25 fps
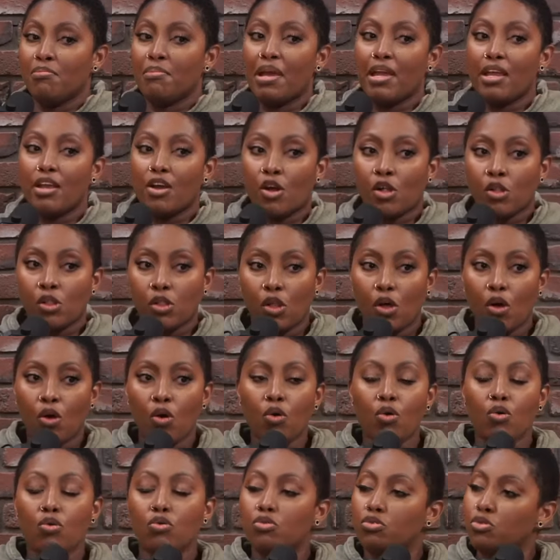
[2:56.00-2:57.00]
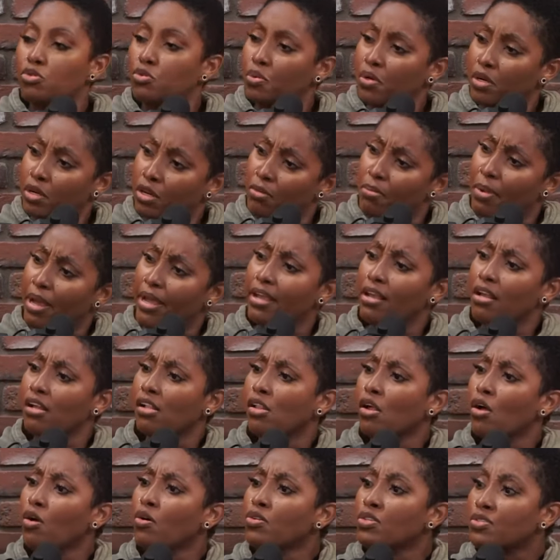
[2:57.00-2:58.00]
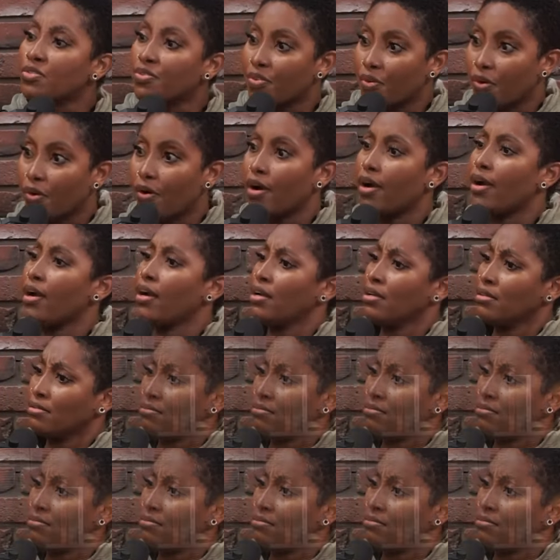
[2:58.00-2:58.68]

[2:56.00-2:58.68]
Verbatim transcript: you make clothes. What yes, are you making clothes for?